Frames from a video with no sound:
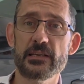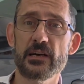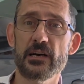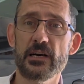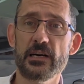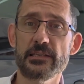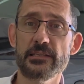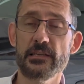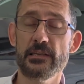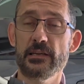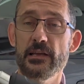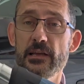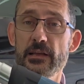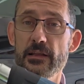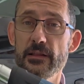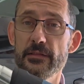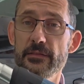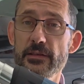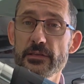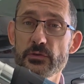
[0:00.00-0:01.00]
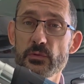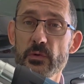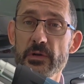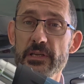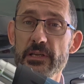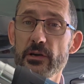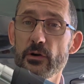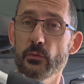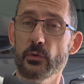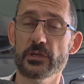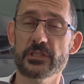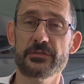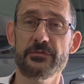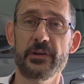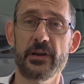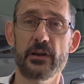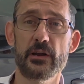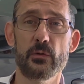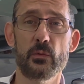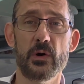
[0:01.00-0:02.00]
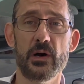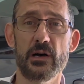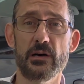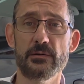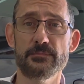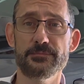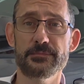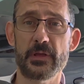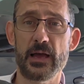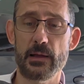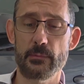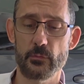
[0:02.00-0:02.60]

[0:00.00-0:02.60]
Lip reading: gun, this one here works very well.